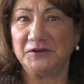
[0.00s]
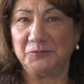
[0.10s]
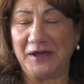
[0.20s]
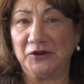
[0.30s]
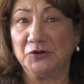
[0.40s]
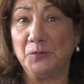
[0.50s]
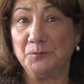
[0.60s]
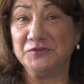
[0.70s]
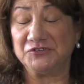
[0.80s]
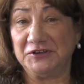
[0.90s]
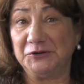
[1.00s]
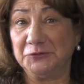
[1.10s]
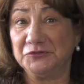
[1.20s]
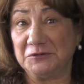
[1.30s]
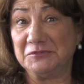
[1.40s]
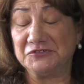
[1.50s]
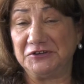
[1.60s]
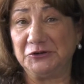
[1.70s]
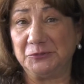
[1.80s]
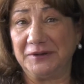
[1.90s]
about mosquitoes and
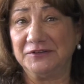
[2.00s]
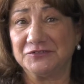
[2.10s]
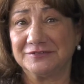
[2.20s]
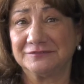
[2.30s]
mosquito bites.